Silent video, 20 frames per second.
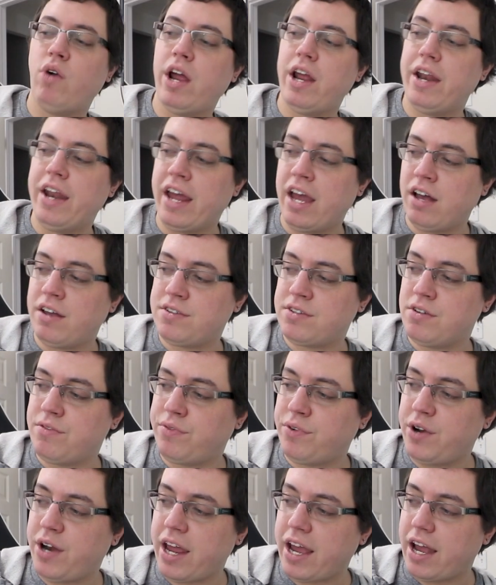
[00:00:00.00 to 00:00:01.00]
right now. So
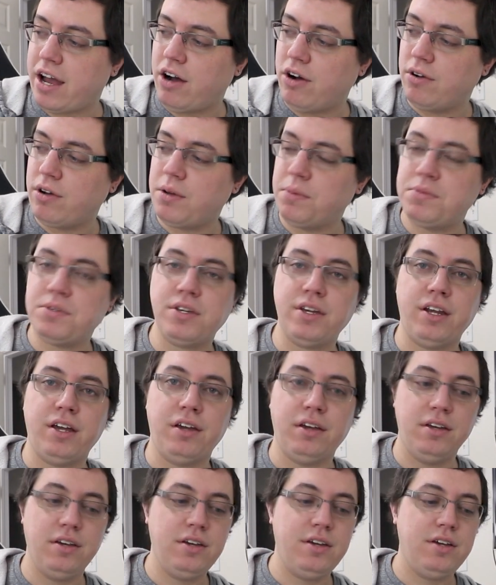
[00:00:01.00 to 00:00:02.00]
for now, I'm just
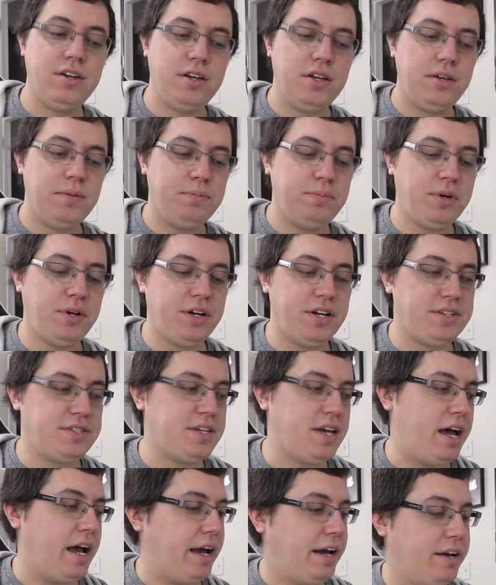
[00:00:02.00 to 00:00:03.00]
gonna put it
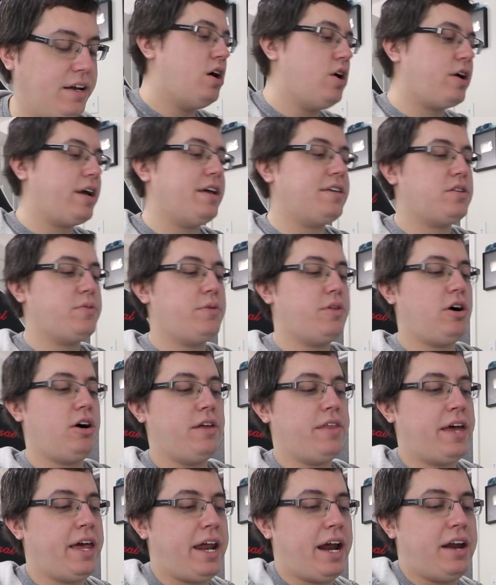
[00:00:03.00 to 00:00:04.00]
aside. Okay, so with
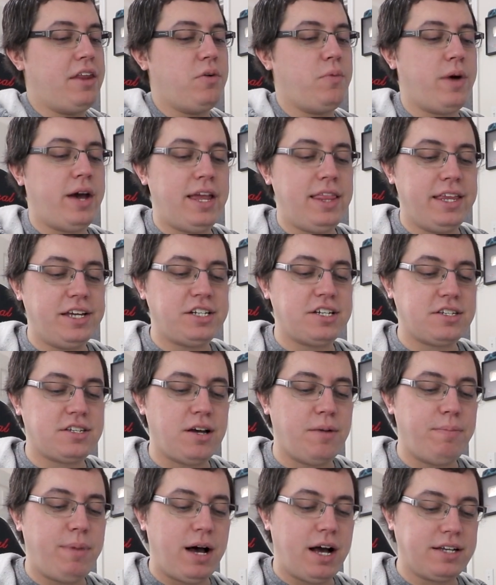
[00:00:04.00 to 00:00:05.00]
all that out of the way, let's just
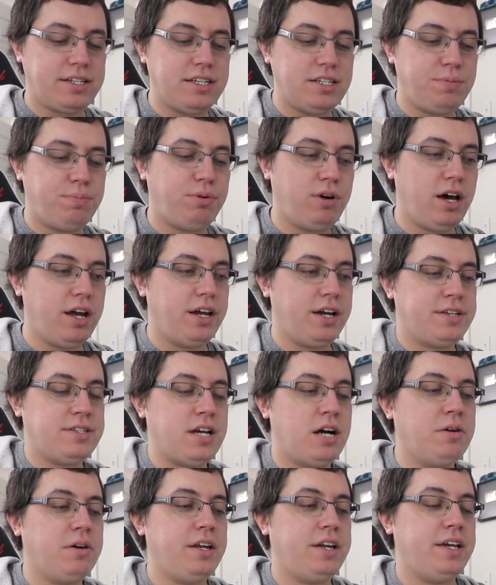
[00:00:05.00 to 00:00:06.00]
unbox these products.
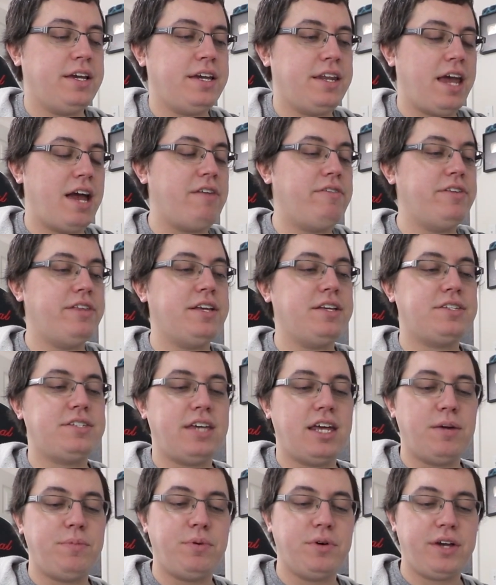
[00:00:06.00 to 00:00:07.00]
I'm gonna get everything
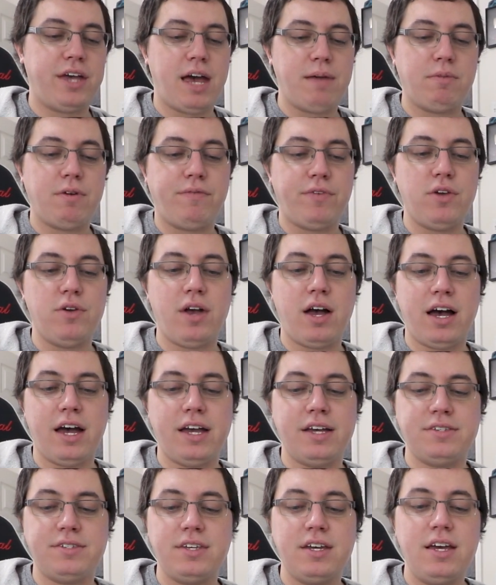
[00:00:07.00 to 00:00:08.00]
set up on camera for you
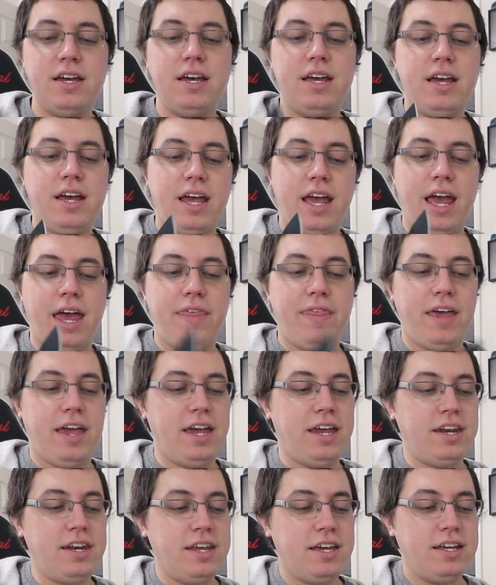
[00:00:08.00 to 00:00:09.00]
guys and
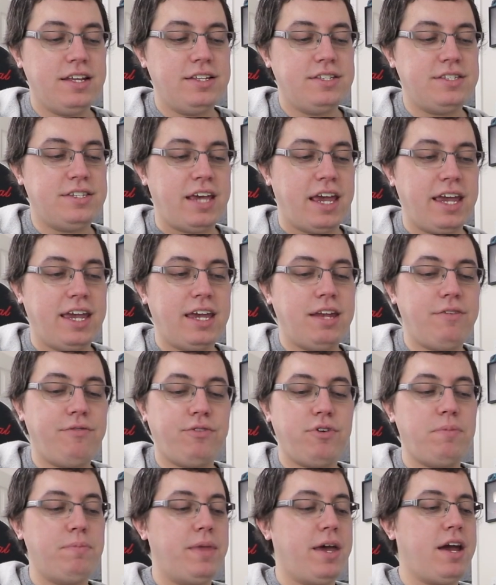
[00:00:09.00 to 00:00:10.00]
then take it
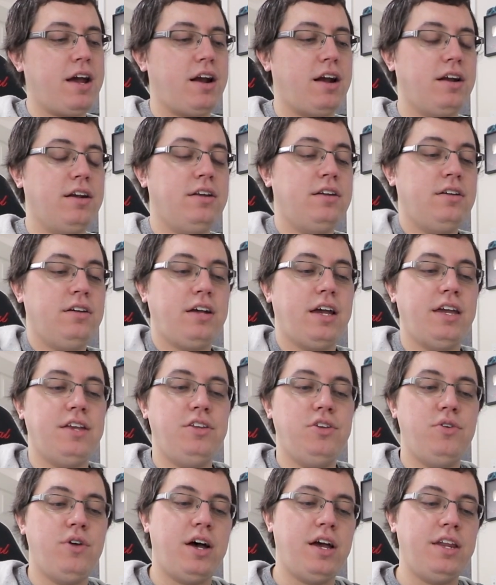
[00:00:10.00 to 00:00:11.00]
from there. Okay, you
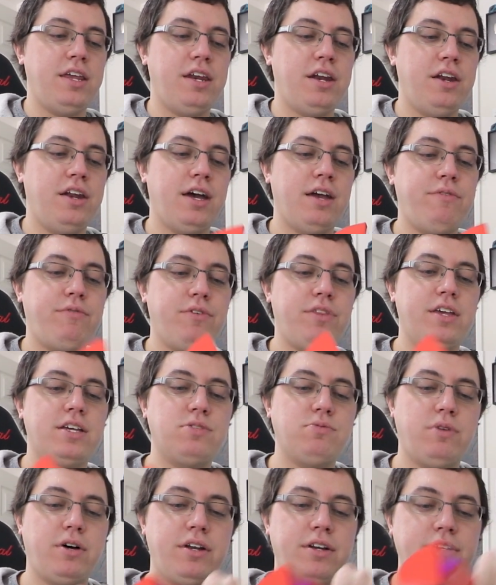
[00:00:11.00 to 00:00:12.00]
do not need a knife for
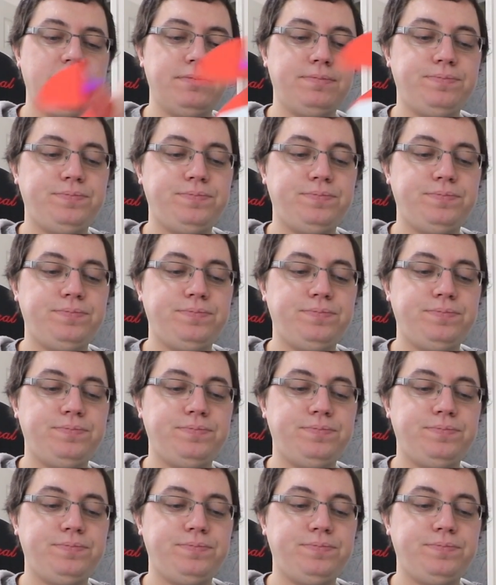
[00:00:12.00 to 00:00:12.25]
this one.